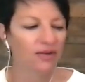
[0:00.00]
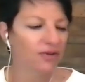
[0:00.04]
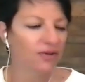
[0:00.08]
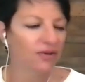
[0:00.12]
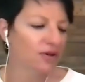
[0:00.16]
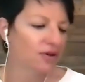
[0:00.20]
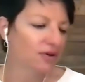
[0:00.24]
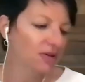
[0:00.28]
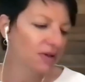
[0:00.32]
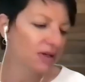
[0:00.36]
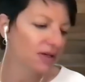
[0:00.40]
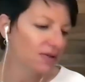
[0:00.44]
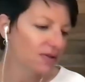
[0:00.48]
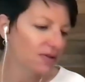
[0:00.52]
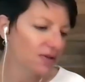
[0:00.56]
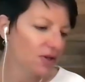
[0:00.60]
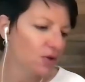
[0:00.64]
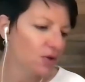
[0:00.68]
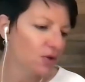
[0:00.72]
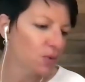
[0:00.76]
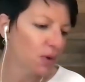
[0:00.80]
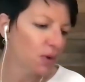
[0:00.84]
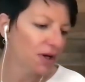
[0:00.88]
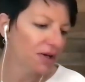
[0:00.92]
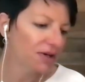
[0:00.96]
there are things that
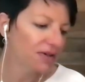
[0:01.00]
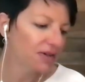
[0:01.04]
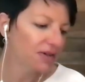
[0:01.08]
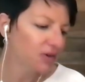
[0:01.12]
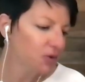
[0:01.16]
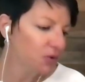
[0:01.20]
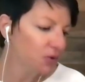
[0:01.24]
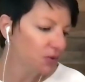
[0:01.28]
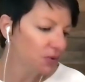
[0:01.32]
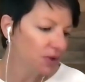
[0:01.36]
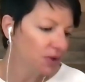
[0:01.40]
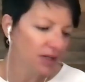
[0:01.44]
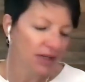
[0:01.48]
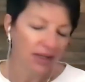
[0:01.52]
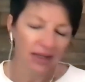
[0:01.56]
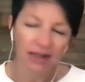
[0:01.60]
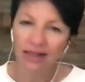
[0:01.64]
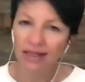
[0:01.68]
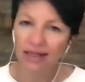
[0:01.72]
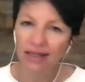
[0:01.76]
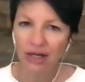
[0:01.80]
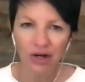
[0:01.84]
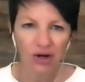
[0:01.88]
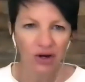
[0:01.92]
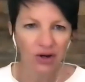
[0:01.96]
you want to,
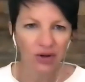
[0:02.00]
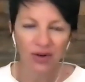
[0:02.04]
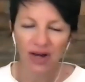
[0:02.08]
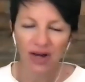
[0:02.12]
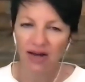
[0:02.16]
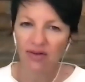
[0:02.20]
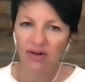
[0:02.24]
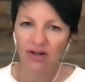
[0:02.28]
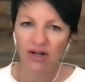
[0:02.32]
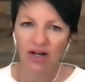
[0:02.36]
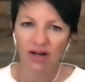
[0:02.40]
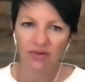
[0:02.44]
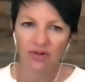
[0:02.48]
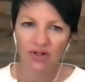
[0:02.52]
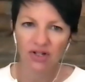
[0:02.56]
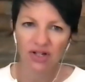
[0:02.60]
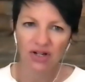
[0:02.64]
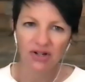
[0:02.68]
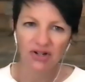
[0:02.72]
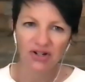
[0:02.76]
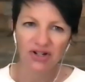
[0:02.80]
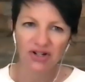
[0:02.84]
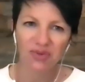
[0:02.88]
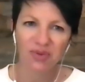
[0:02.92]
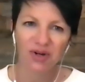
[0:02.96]
you know, have a
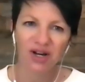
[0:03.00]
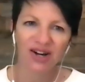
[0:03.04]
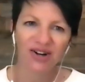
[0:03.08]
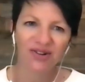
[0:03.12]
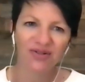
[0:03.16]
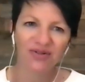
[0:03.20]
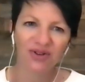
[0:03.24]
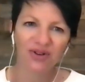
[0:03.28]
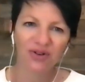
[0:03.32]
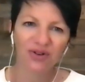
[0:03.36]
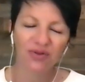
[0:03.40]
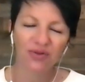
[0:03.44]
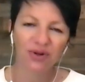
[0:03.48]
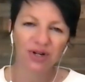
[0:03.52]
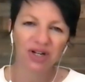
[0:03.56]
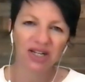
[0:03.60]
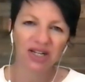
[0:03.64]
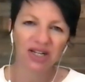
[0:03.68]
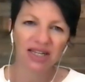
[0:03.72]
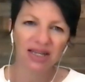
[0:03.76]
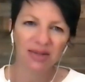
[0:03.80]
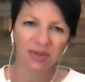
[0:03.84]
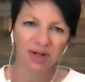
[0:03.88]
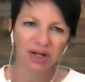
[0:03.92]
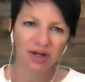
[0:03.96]
conversation about, feel free to
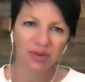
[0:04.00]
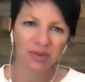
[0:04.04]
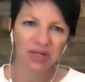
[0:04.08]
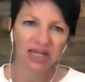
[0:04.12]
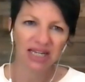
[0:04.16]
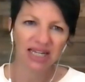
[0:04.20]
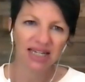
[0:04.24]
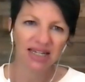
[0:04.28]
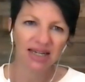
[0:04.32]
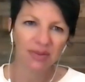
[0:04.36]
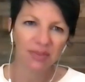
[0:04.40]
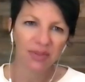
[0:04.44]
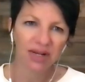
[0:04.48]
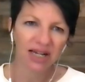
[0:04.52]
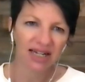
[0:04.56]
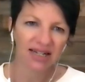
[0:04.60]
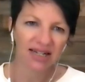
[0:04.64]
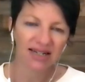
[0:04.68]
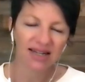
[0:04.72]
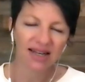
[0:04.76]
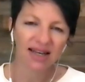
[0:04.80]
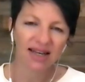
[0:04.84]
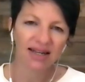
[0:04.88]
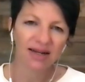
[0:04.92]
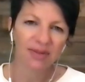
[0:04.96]
email me,
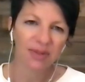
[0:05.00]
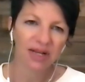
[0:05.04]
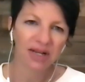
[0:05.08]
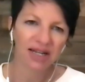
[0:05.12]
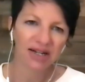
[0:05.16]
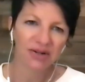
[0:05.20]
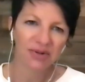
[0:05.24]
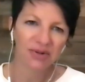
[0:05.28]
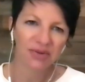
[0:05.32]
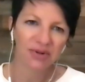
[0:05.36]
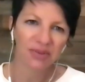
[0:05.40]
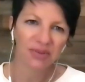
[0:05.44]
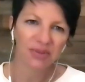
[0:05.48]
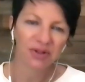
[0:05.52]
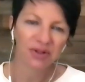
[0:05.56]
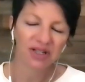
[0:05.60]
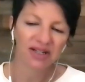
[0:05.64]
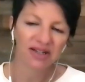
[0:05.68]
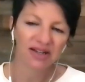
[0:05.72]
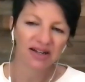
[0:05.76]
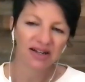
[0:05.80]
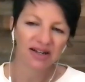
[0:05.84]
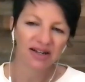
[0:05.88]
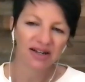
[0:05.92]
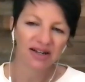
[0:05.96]
Amanda at
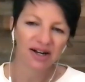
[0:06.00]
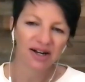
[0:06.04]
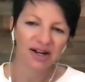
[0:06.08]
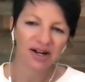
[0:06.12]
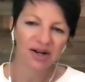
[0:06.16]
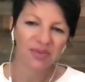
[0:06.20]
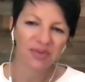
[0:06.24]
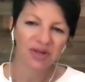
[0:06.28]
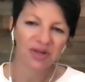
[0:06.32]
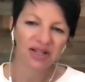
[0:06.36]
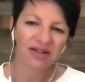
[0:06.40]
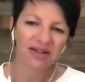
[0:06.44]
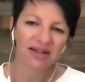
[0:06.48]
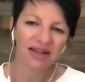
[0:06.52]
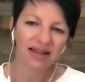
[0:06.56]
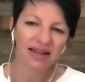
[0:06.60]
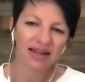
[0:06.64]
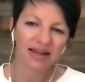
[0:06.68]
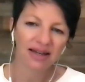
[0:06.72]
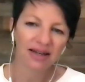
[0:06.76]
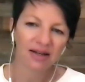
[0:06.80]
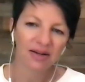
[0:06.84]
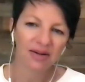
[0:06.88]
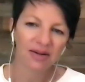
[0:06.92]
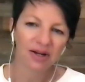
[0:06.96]
amandaripley.com. And
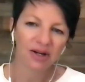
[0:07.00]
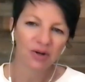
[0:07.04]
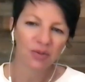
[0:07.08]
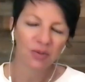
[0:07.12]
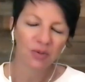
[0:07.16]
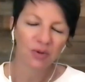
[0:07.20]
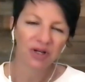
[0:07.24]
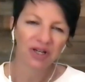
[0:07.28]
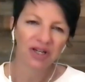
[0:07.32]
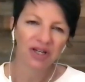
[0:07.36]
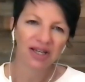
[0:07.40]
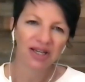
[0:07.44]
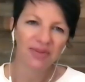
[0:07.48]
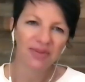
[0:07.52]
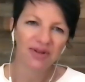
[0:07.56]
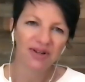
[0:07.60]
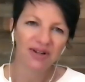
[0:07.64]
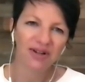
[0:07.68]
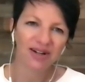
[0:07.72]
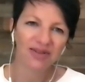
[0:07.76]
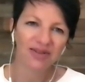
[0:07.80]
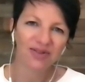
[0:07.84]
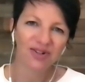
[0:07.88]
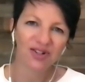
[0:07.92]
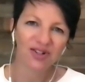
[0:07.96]
uh, I hope we can keep the
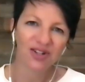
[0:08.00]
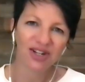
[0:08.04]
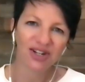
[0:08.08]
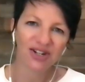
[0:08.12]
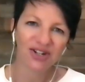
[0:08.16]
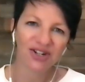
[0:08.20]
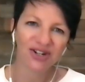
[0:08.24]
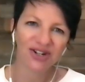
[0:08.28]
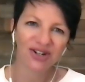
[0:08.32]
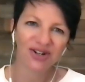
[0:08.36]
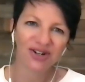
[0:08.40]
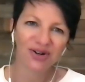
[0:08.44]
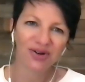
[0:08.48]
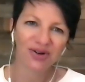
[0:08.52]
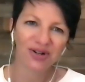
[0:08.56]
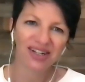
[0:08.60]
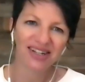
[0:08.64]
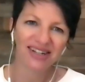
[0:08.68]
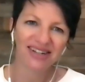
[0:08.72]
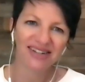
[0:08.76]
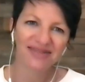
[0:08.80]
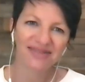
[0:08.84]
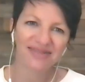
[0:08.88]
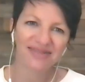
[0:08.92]
conversation going.